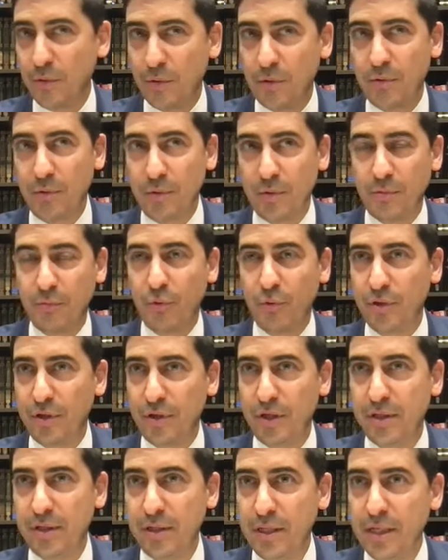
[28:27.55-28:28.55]
We'll, we'll, we'll
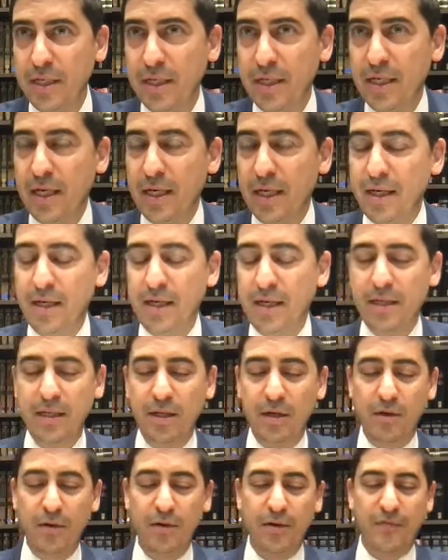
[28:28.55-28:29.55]
learn it, uh,
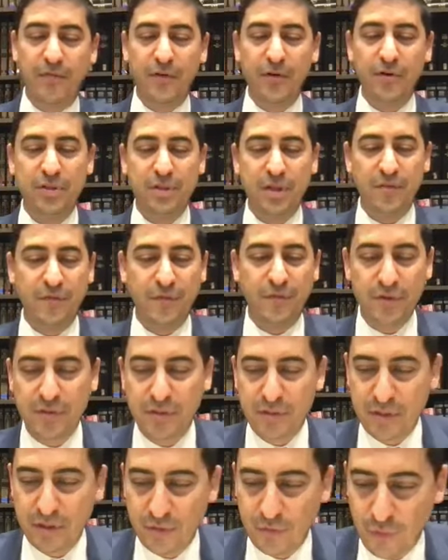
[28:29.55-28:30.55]
you know, a first a
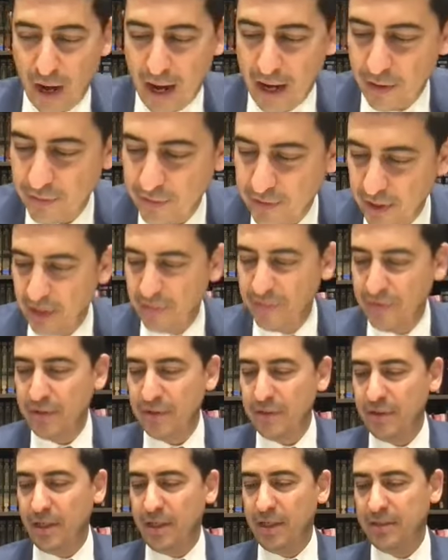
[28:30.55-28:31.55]
first uh, round of
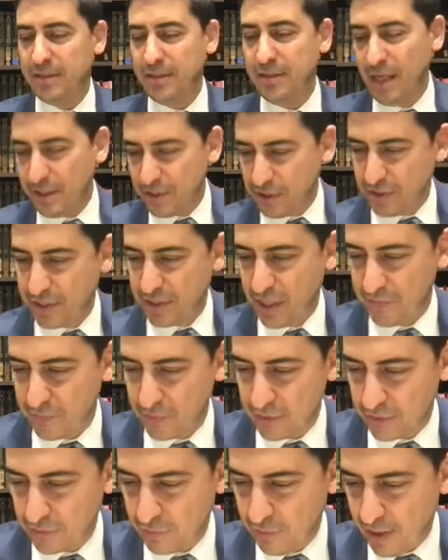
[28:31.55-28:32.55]
it uh, tonight, just to cover
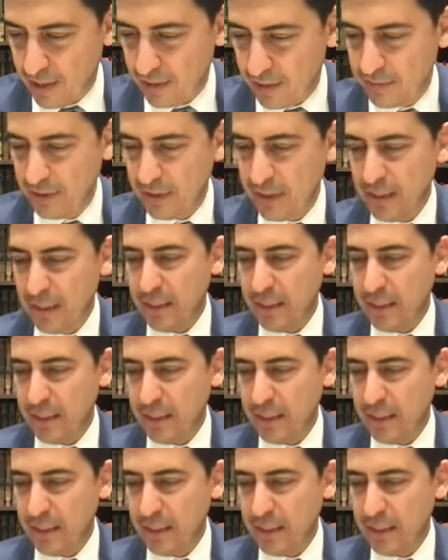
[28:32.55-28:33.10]
a little ground.